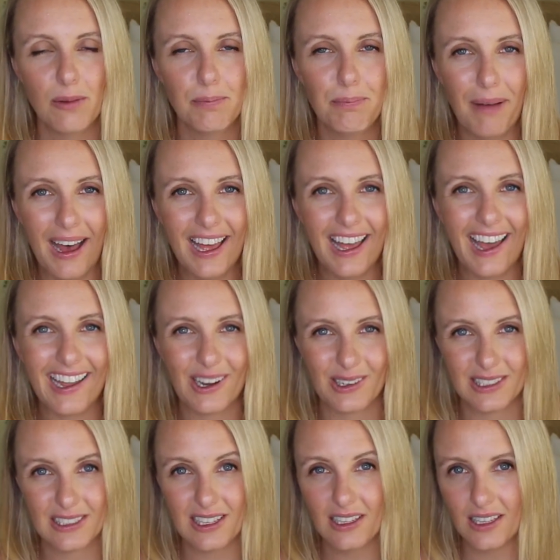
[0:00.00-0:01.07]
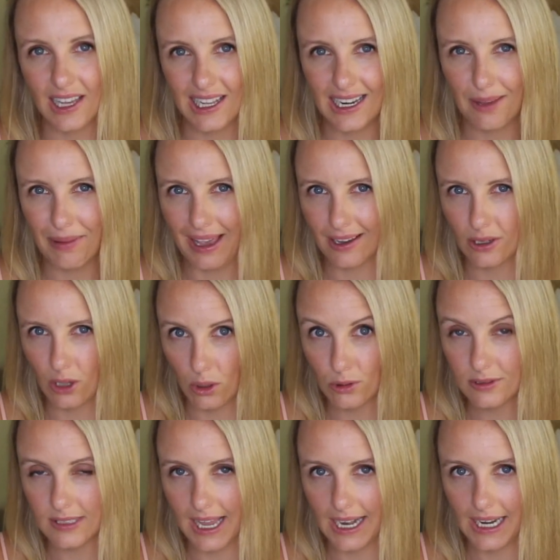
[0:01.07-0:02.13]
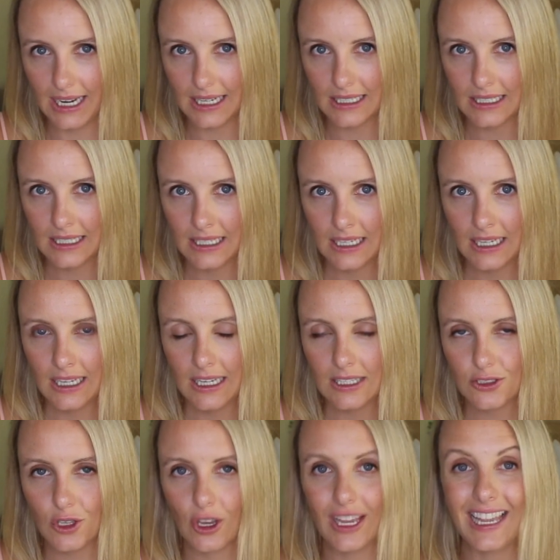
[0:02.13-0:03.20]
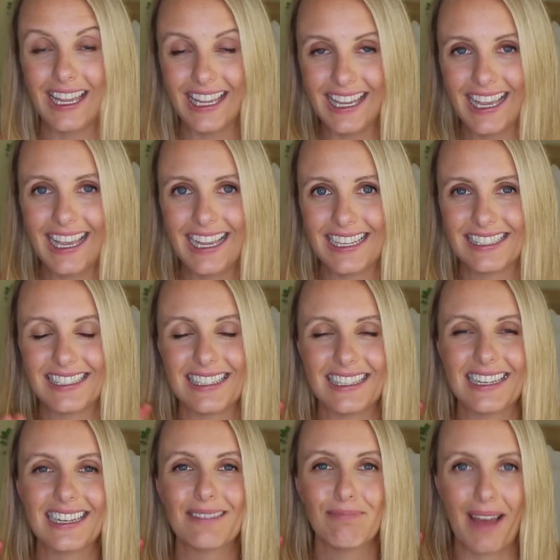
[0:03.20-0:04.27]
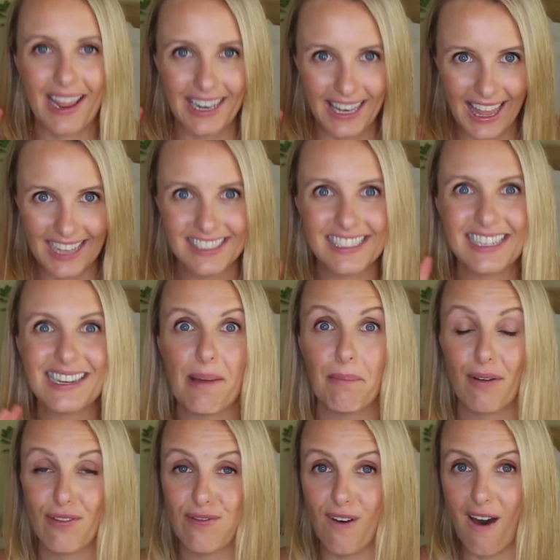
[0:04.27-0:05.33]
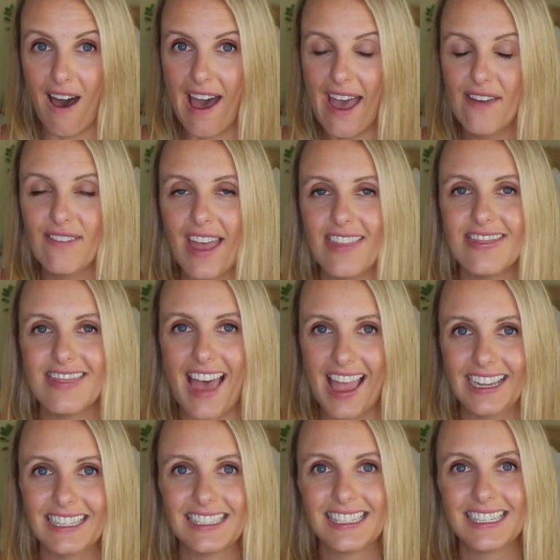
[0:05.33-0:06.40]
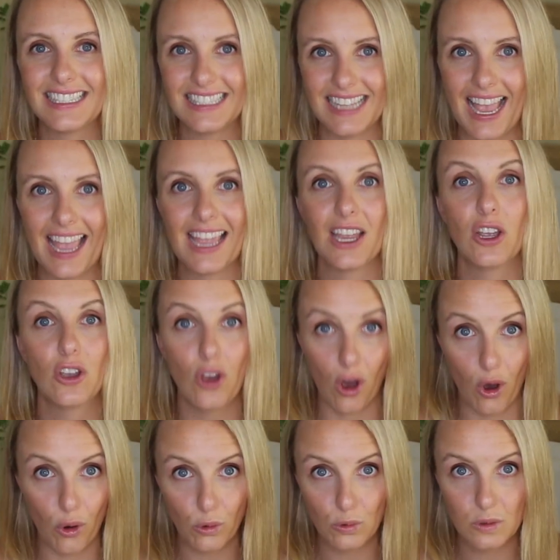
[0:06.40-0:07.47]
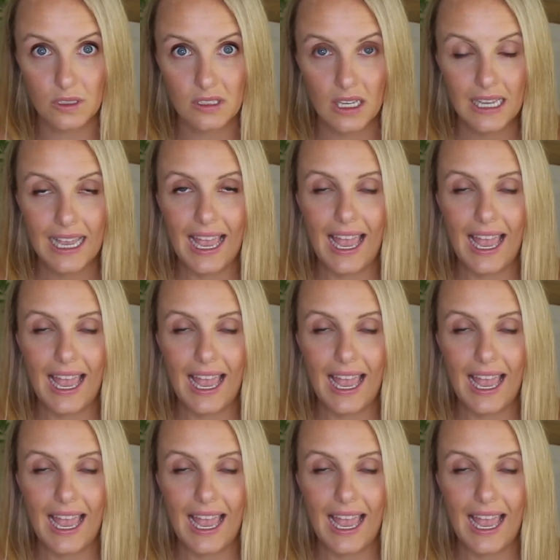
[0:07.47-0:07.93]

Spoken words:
But I also learned about goal setting. So here is my lesson number 5, and that is to set goals.